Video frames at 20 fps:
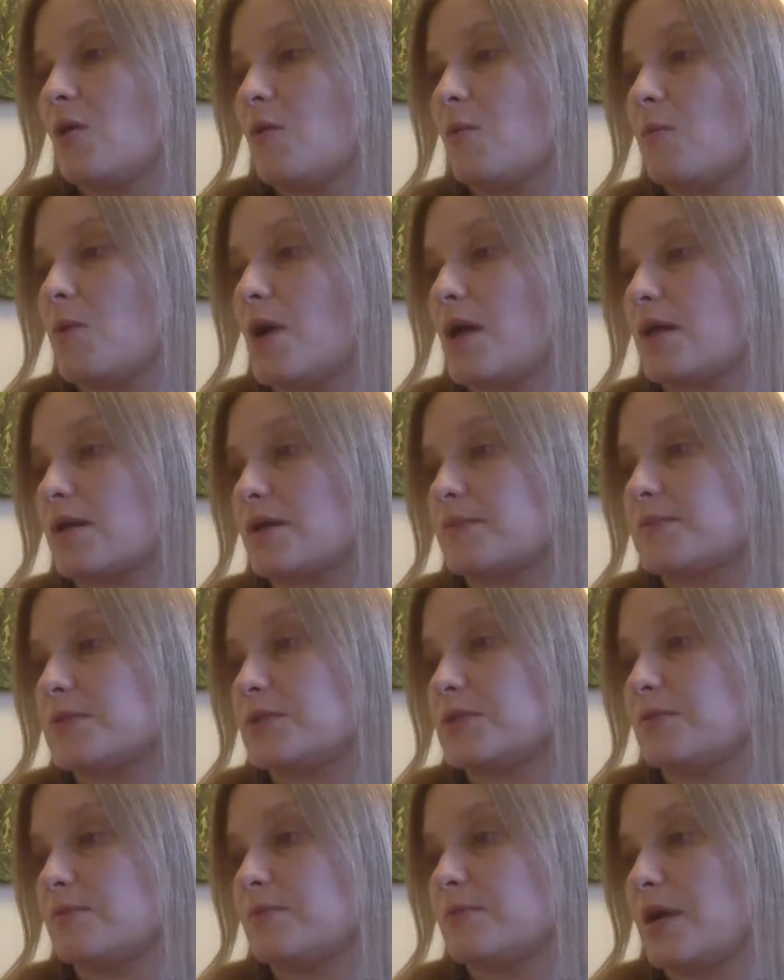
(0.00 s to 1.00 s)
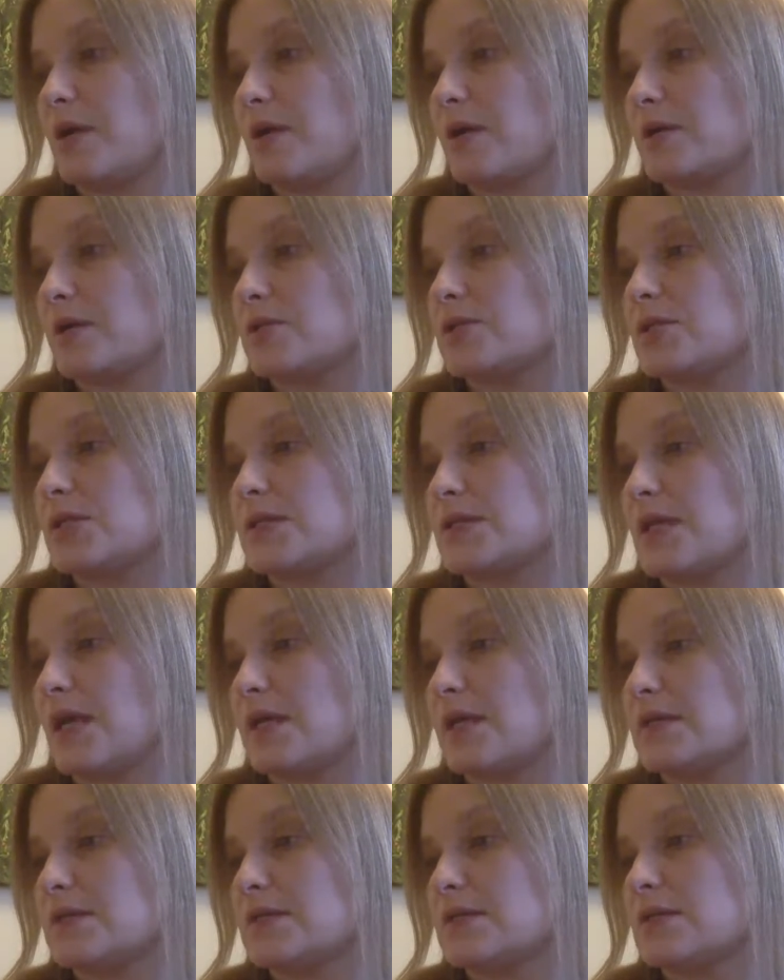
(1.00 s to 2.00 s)
Welcome to America, she
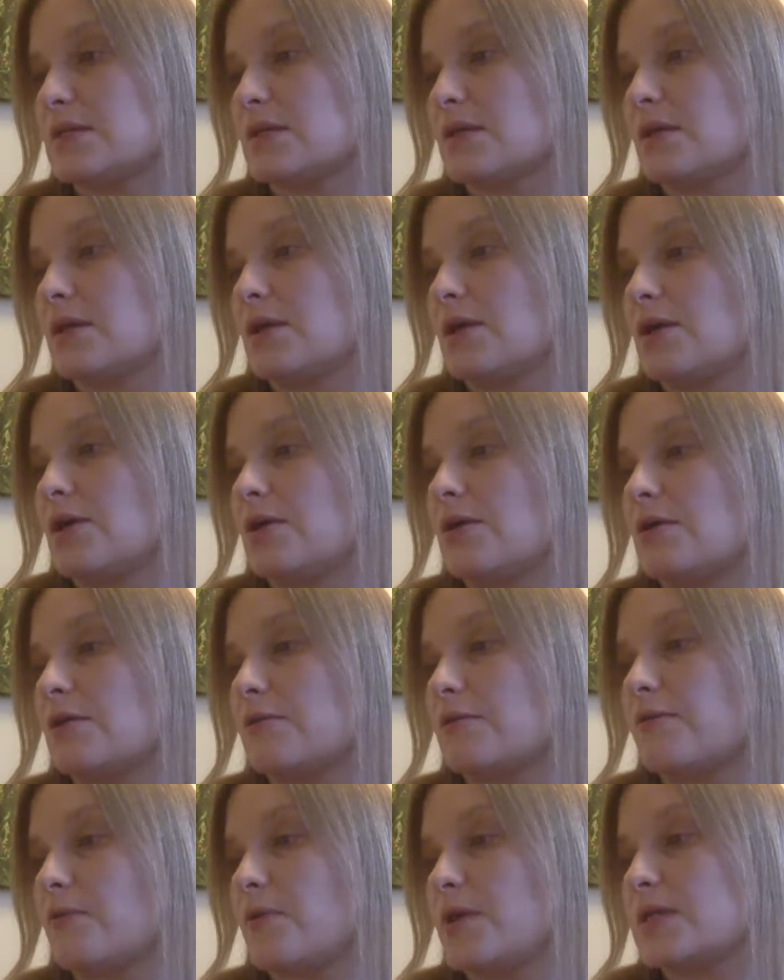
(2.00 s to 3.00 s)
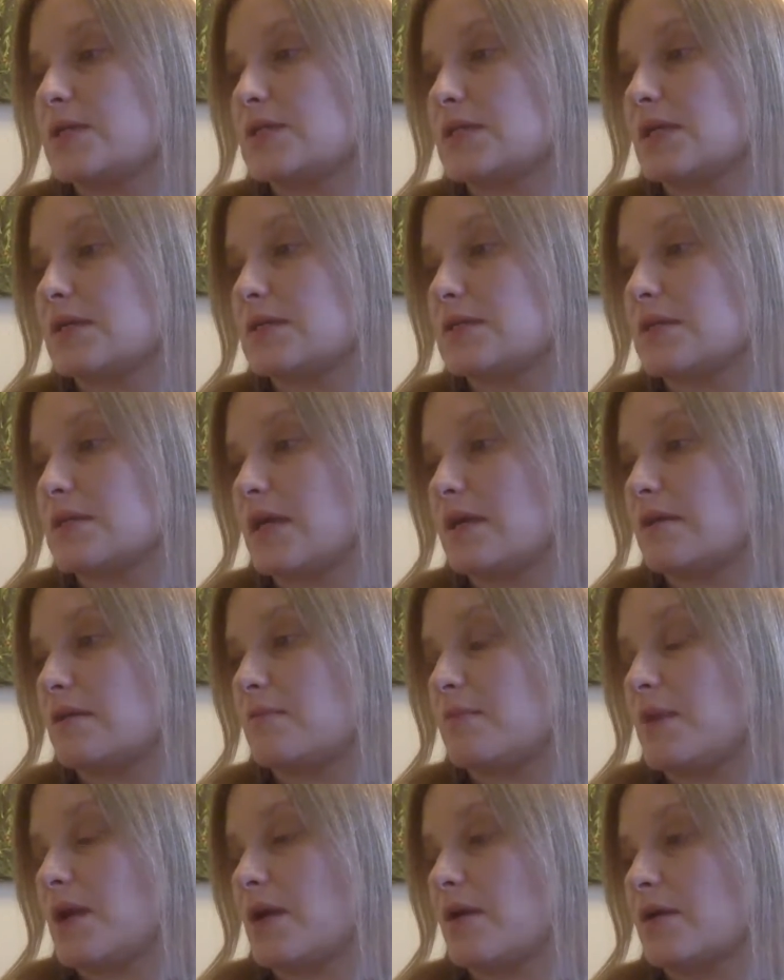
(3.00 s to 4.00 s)
says. Her voice sounds like an
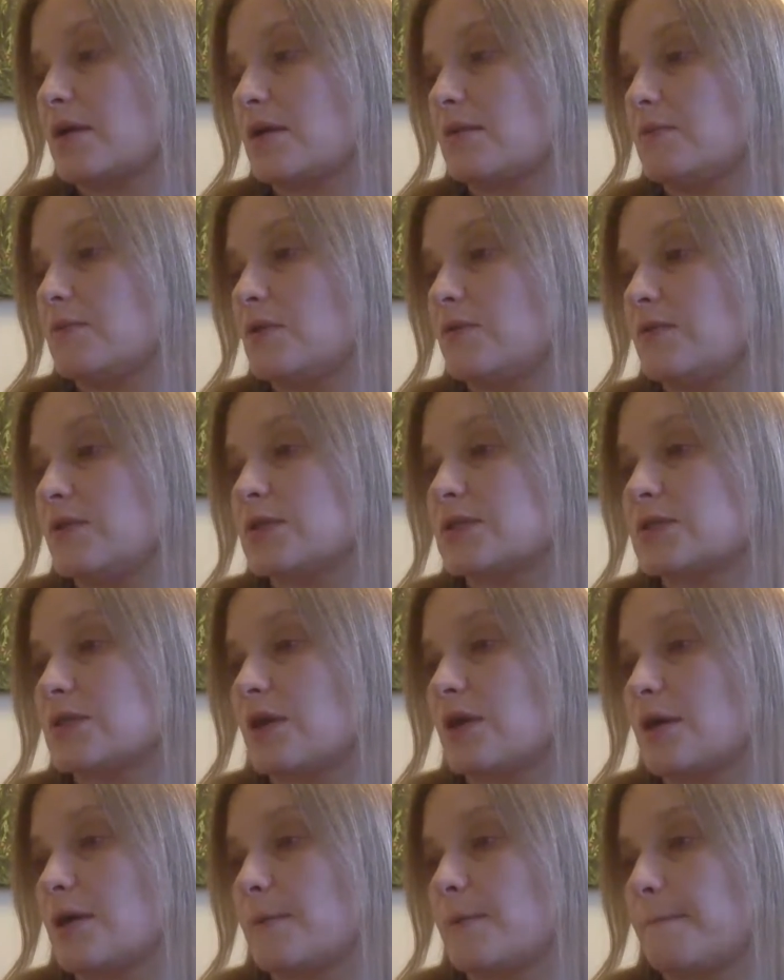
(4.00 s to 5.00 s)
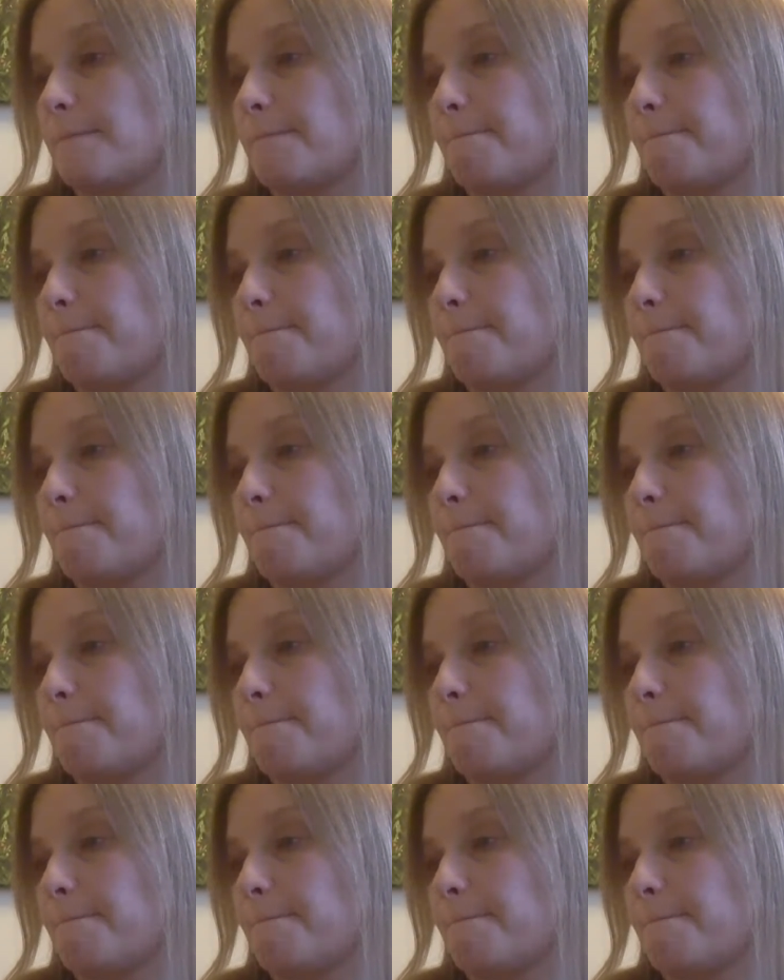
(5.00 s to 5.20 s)
American movie star,